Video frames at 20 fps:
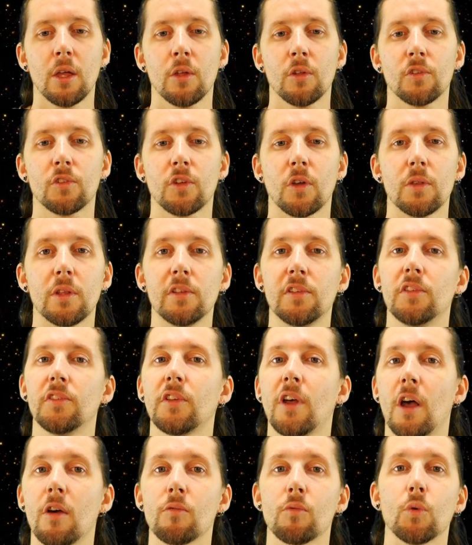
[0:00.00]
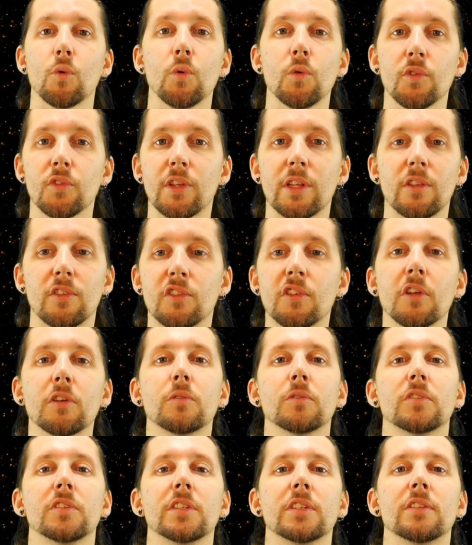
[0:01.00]
So this is our rules in
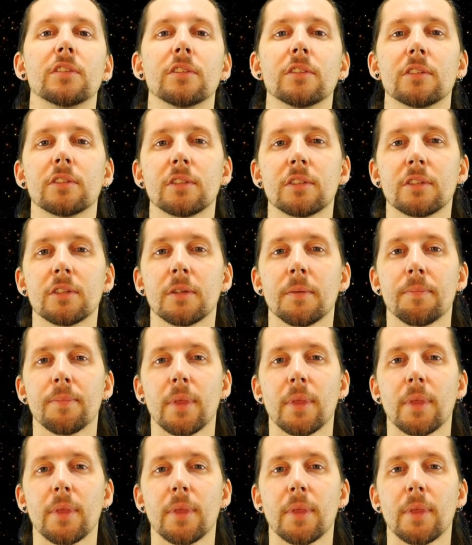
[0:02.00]
Circle Sitters